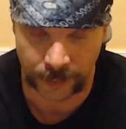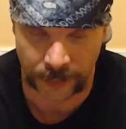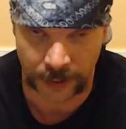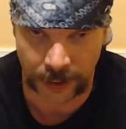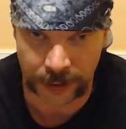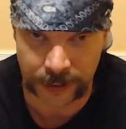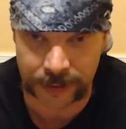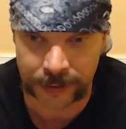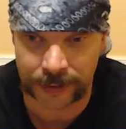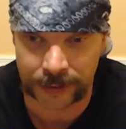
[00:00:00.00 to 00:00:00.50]

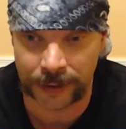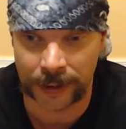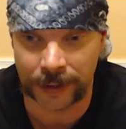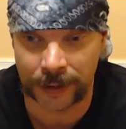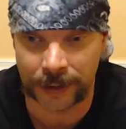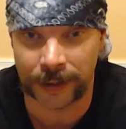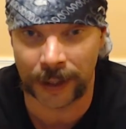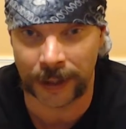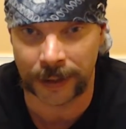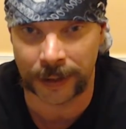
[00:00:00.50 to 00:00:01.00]
This is
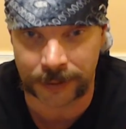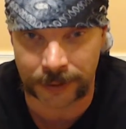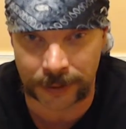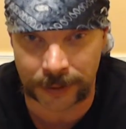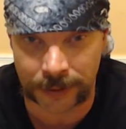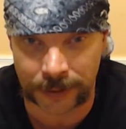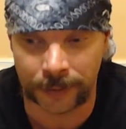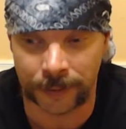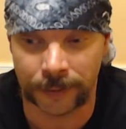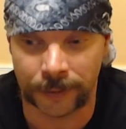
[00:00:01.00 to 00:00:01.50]
DJ
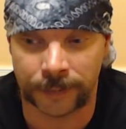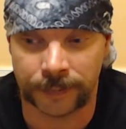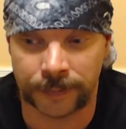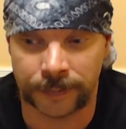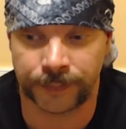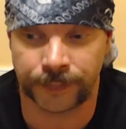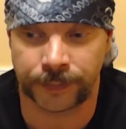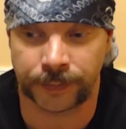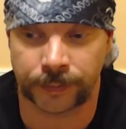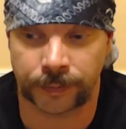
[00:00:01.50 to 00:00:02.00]
Stu.
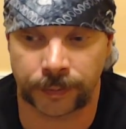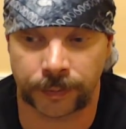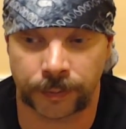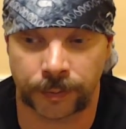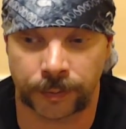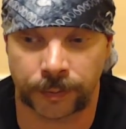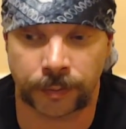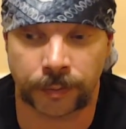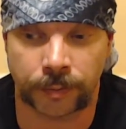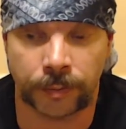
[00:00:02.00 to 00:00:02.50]

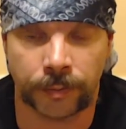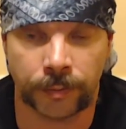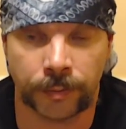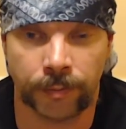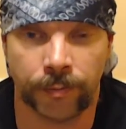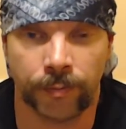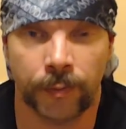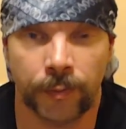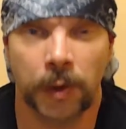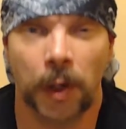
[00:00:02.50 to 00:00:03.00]

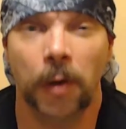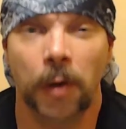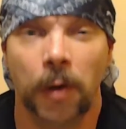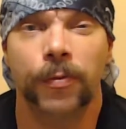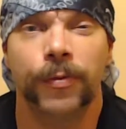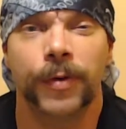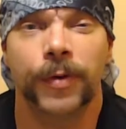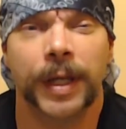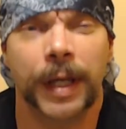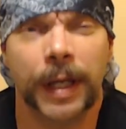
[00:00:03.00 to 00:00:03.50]
Don't
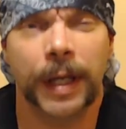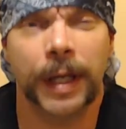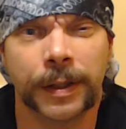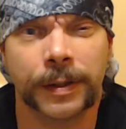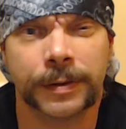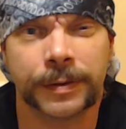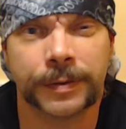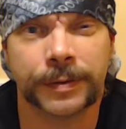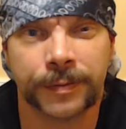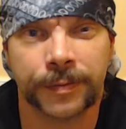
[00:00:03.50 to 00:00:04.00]
forget,
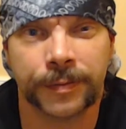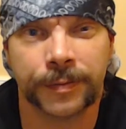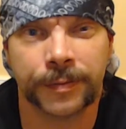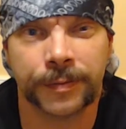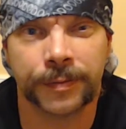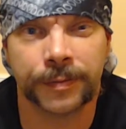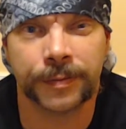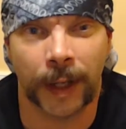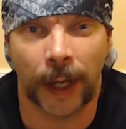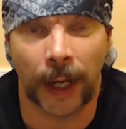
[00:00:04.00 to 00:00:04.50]

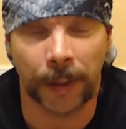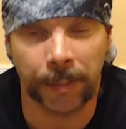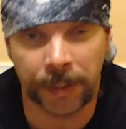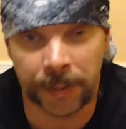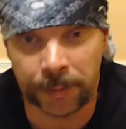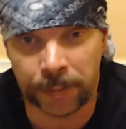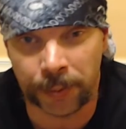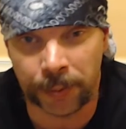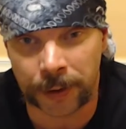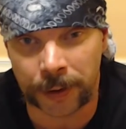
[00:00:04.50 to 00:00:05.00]
I've
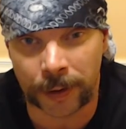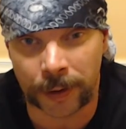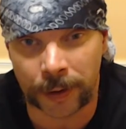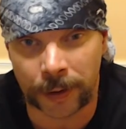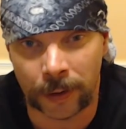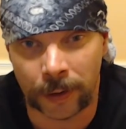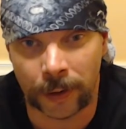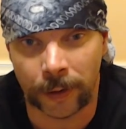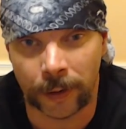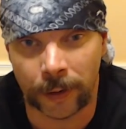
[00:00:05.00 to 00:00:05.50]
been putting a
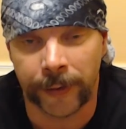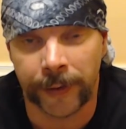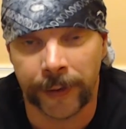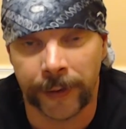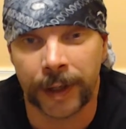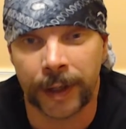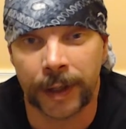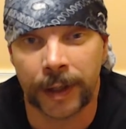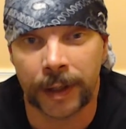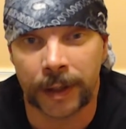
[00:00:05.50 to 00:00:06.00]
little
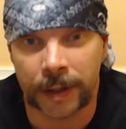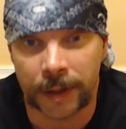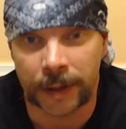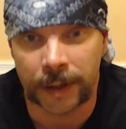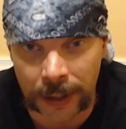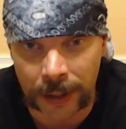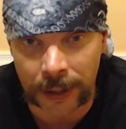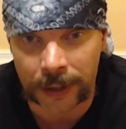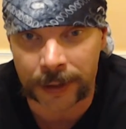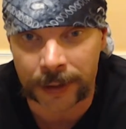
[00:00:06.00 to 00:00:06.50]

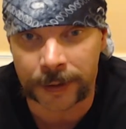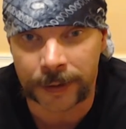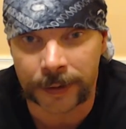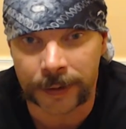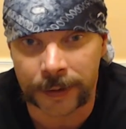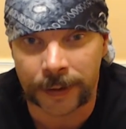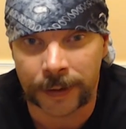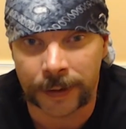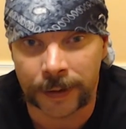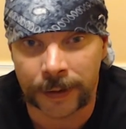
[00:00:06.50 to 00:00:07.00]
link
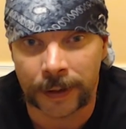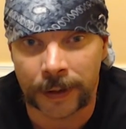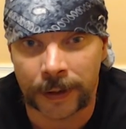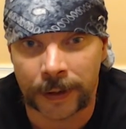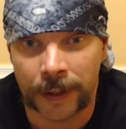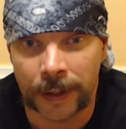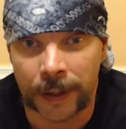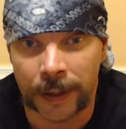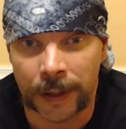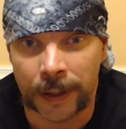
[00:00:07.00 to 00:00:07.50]

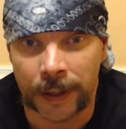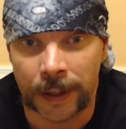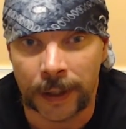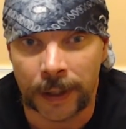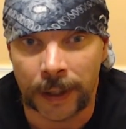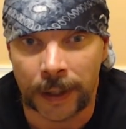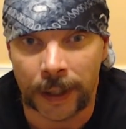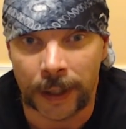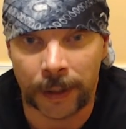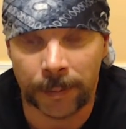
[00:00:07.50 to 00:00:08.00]

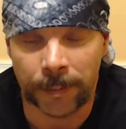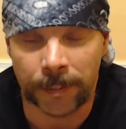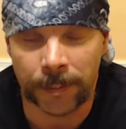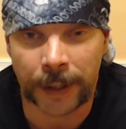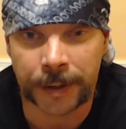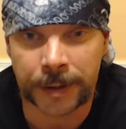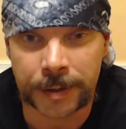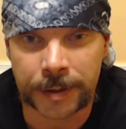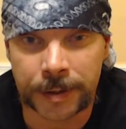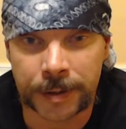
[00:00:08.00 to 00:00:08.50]
in my
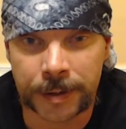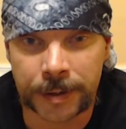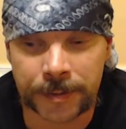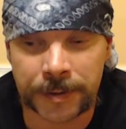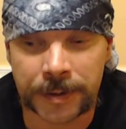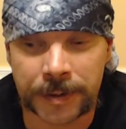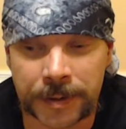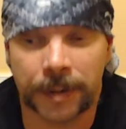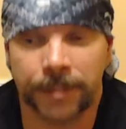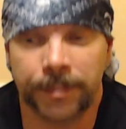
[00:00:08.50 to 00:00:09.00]
description
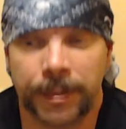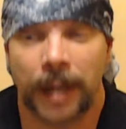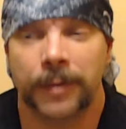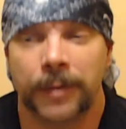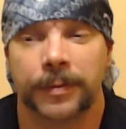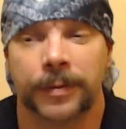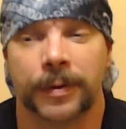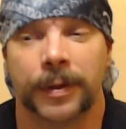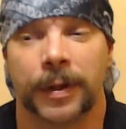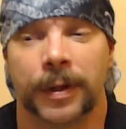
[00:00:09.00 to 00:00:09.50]
about
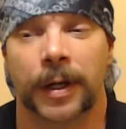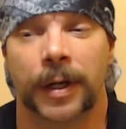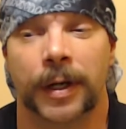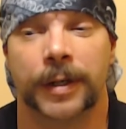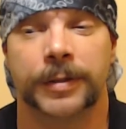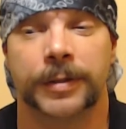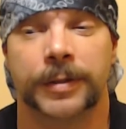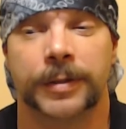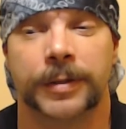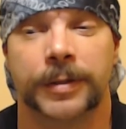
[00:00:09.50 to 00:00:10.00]
a
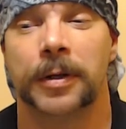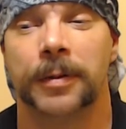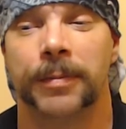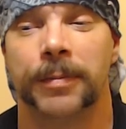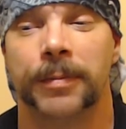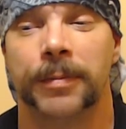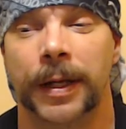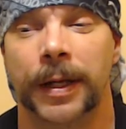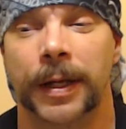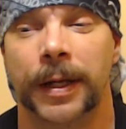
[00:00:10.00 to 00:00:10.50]

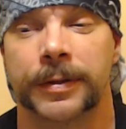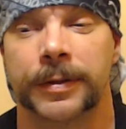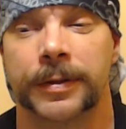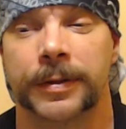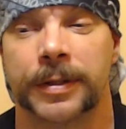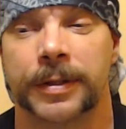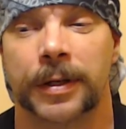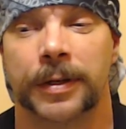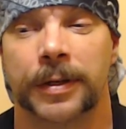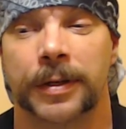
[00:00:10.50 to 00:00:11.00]
Stuballs
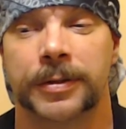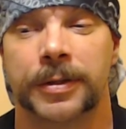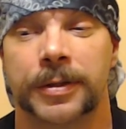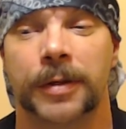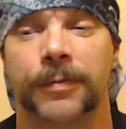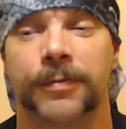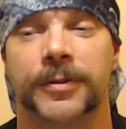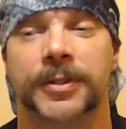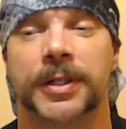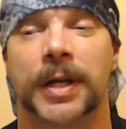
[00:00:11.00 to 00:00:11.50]
surf
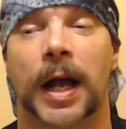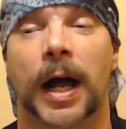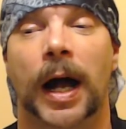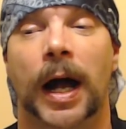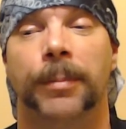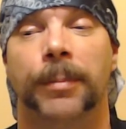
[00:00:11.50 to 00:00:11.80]
shop.